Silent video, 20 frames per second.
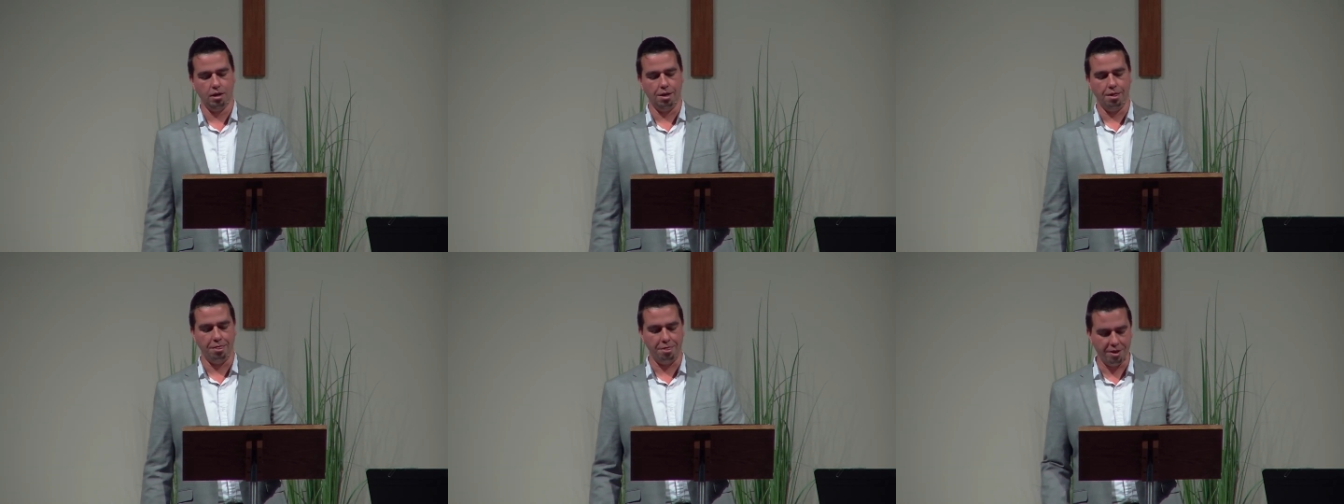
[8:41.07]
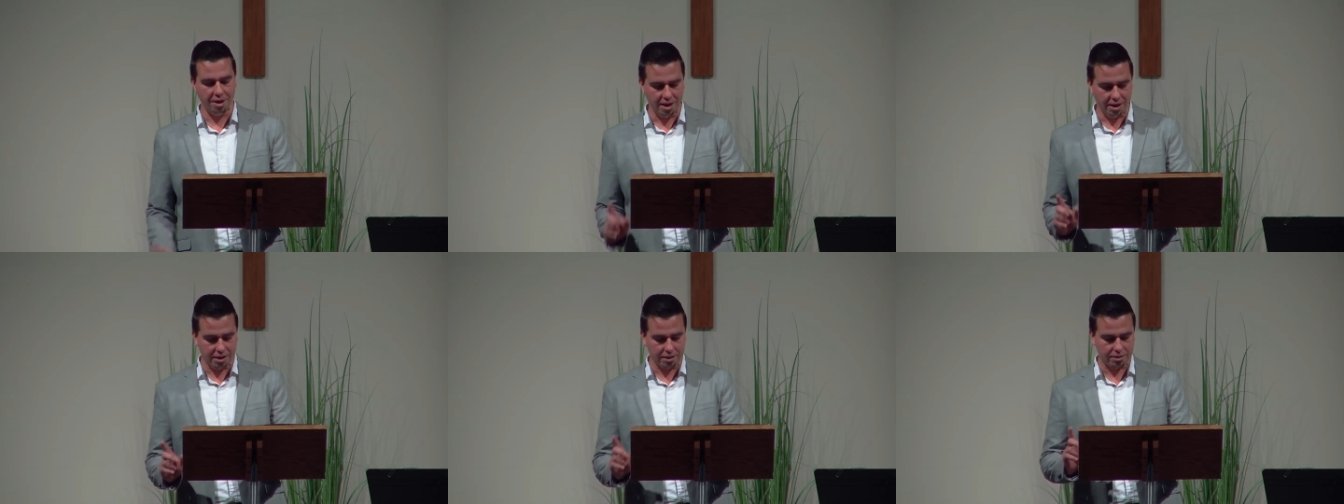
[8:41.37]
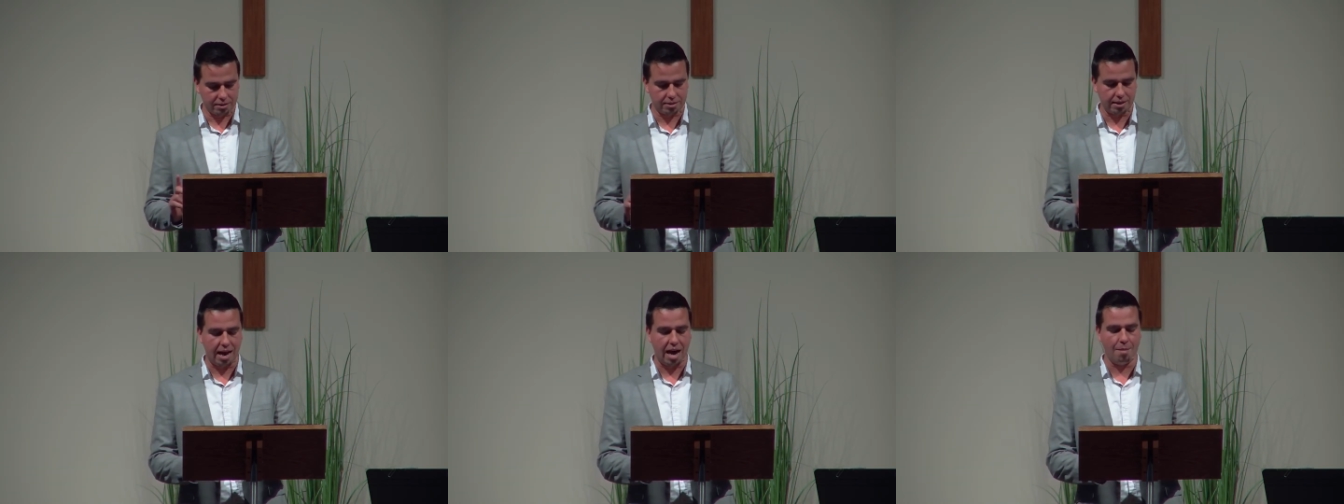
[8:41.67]

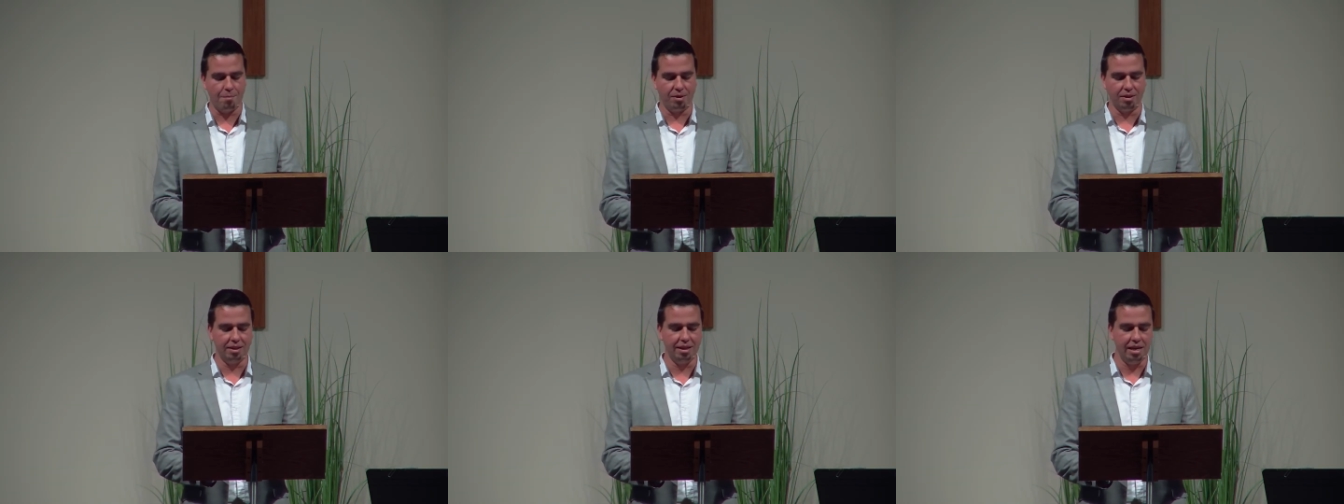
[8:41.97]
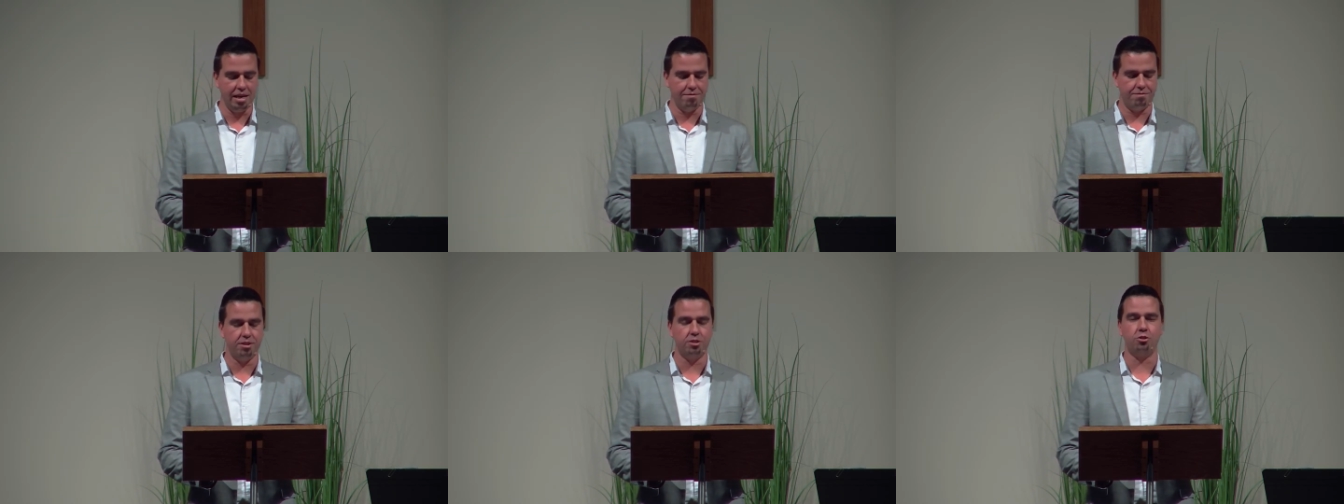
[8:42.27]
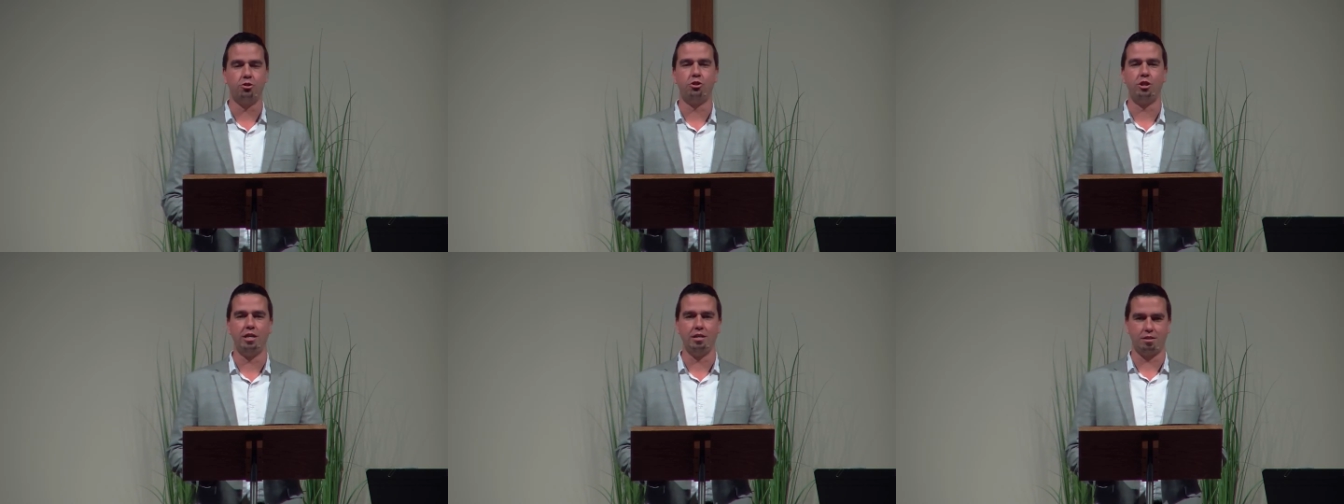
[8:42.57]
This, I believe,
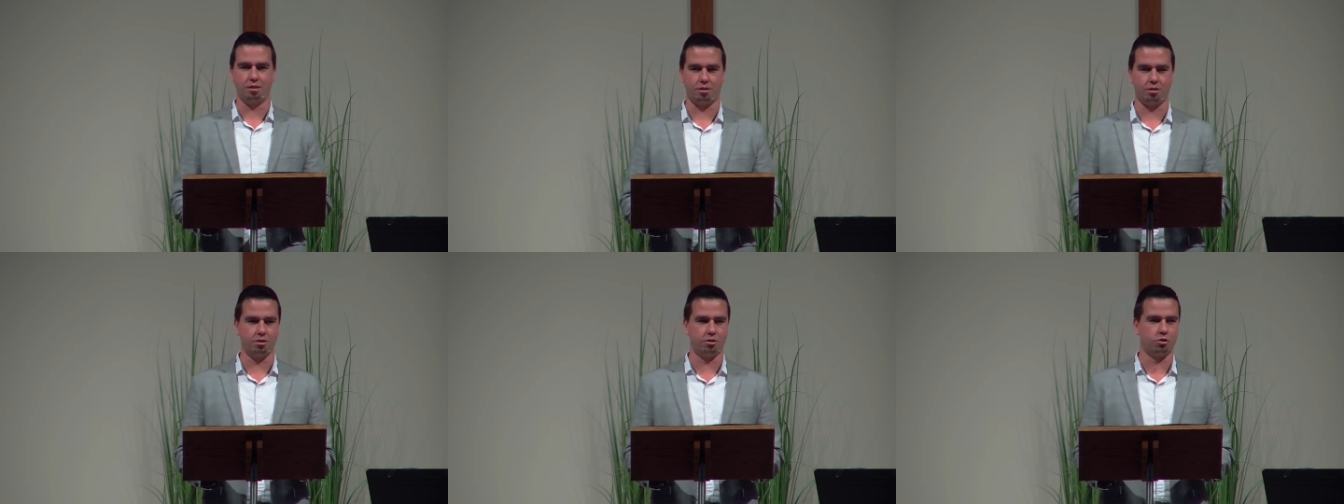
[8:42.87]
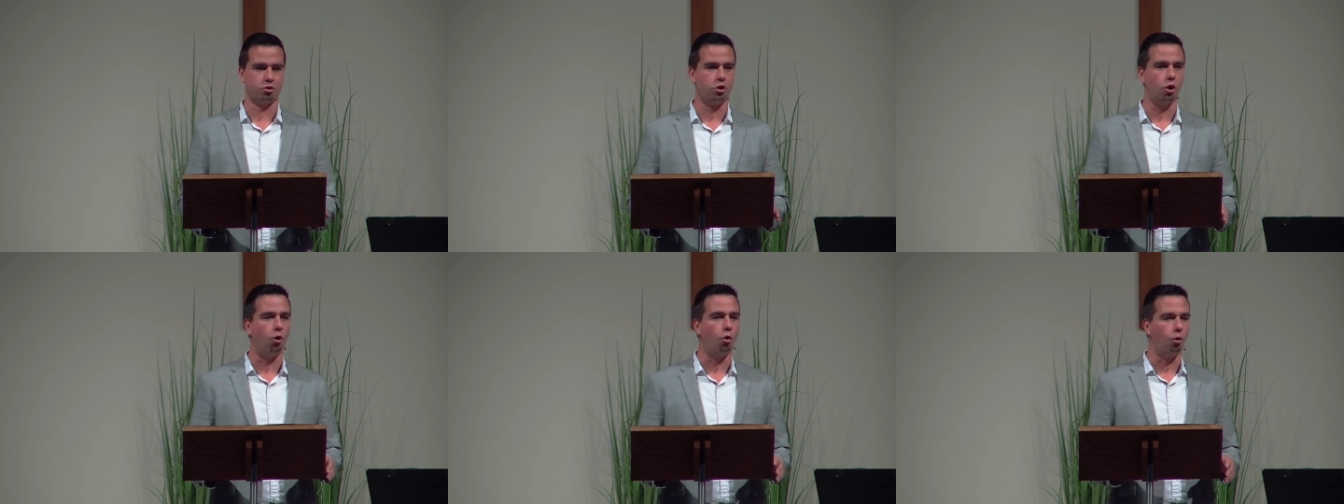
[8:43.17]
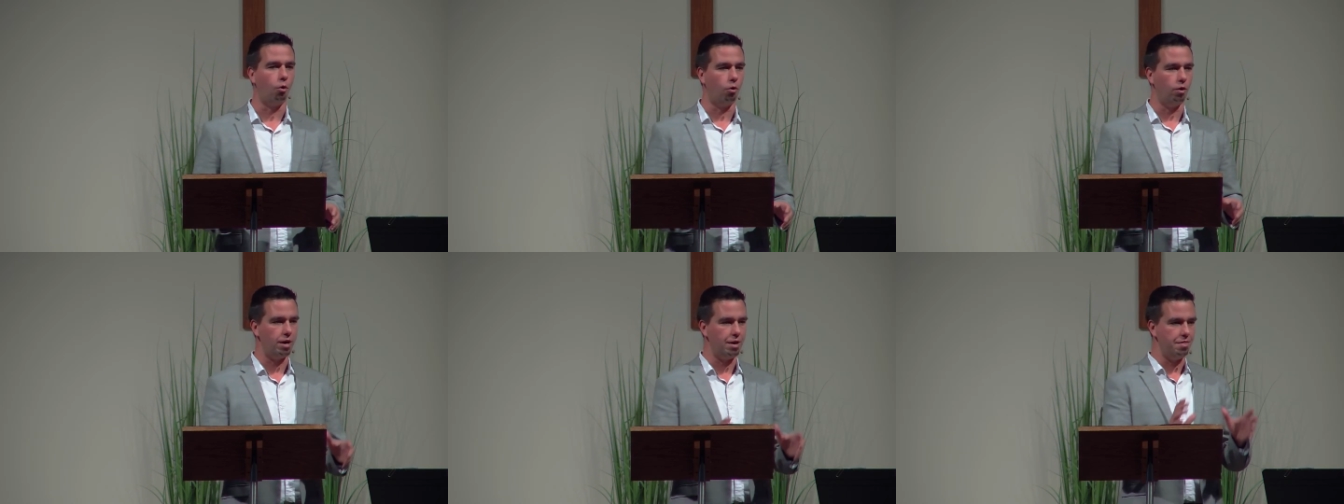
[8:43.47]
is Jesus' goal